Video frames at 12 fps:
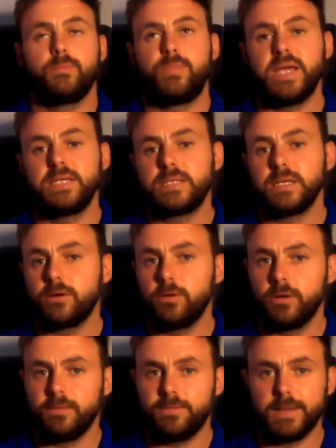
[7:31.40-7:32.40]
Basic
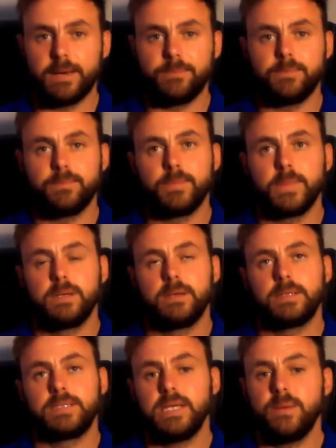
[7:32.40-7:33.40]
rule of thumb:
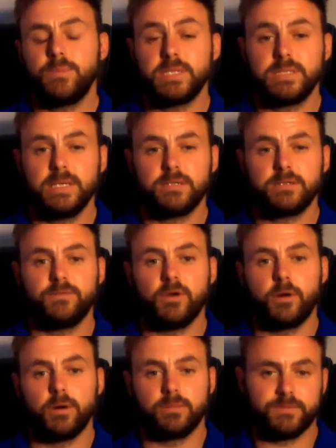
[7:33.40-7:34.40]
10% of your
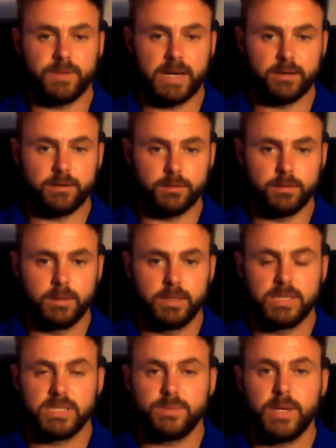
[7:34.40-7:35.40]
home value
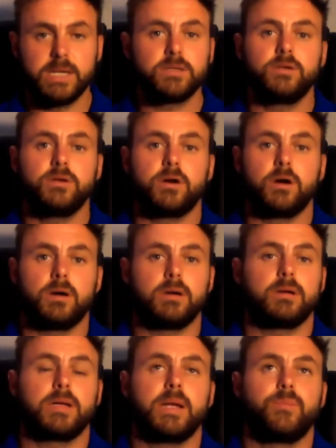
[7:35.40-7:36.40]
spent on your
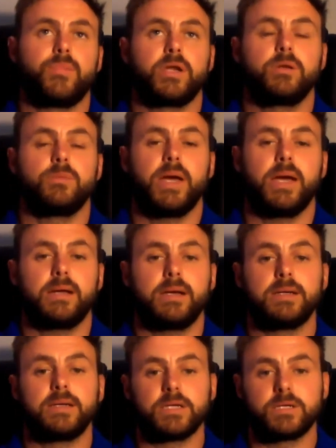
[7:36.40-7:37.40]
garden can bring you back an
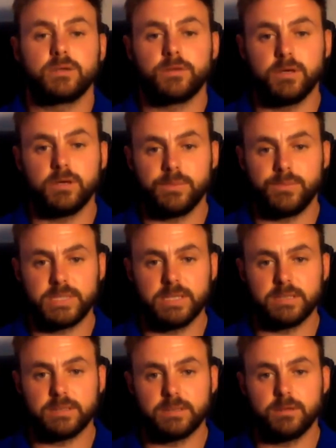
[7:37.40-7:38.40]
additional
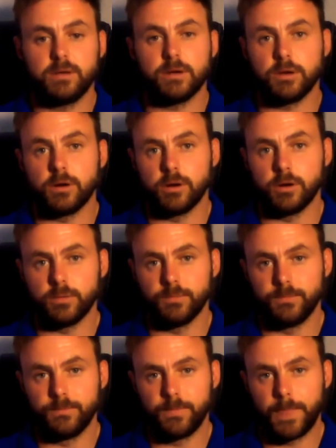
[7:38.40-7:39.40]
30% on your home.
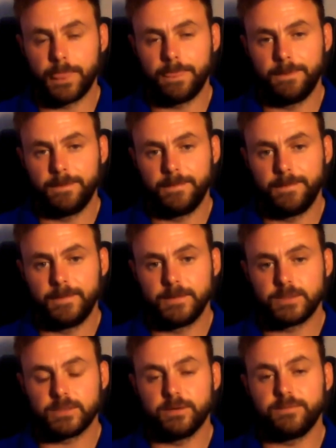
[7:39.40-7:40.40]

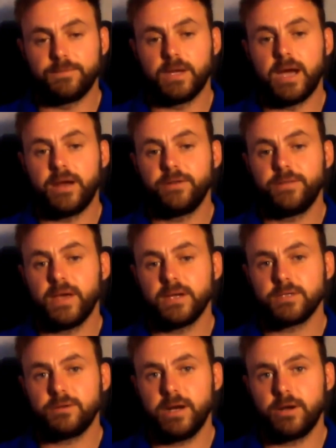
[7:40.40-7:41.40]
So if a
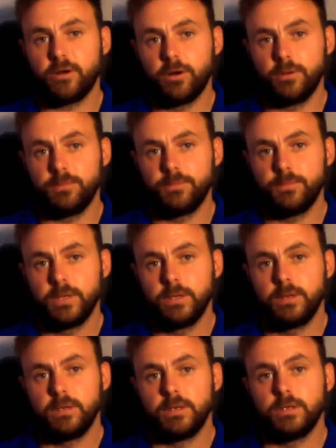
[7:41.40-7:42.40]
100,000 Rand home,
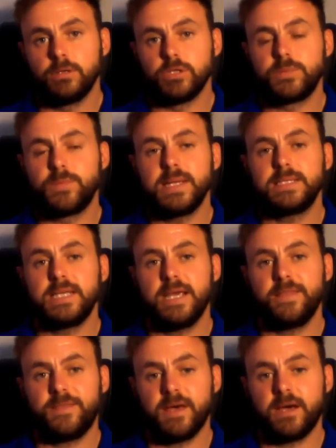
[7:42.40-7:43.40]
you spend
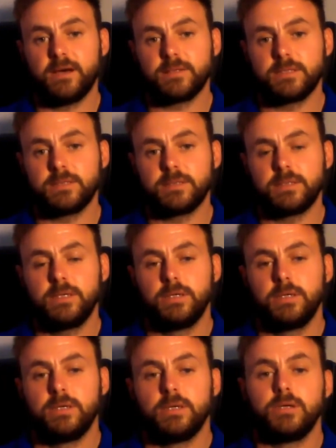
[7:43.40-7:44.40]
10,000,
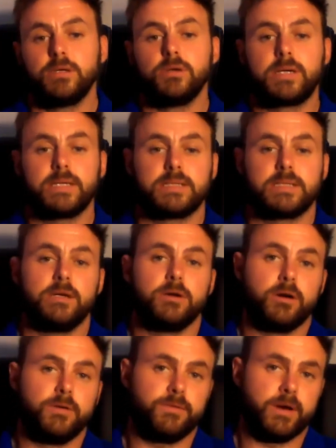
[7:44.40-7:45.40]
you can sell your
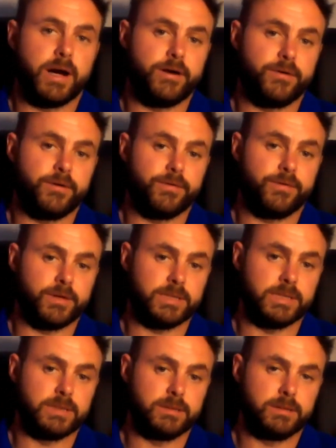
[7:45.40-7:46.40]
home for
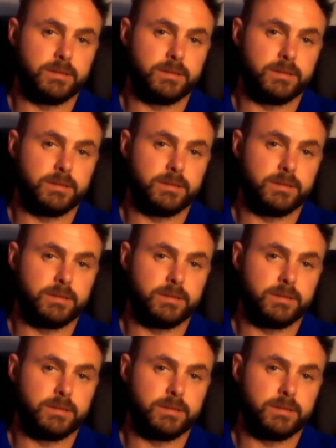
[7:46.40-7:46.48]
130.